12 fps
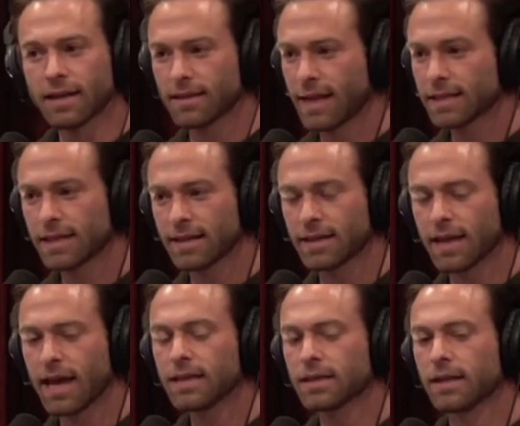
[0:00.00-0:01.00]
That's not the
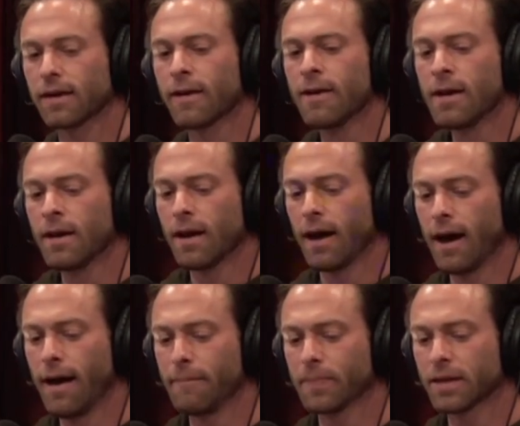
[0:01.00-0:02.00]
case here.
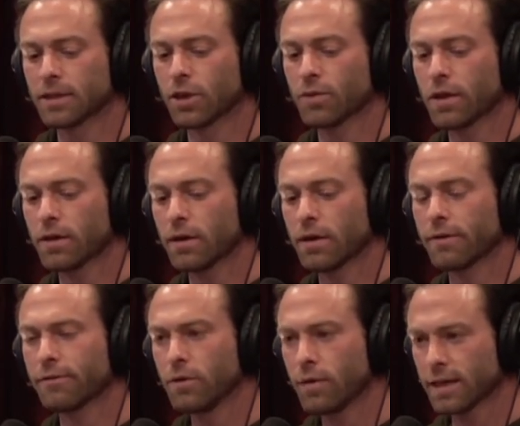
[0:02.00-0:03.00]
So there are
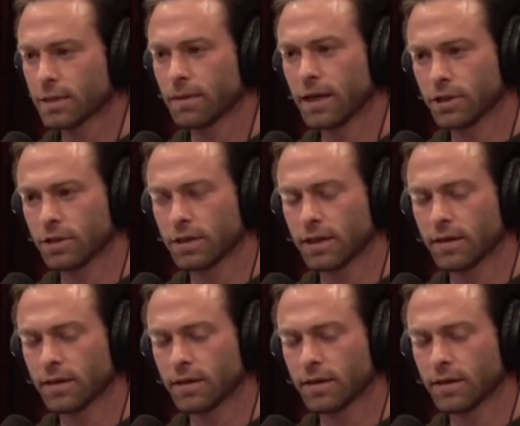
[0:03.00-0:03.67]
a few explanations here.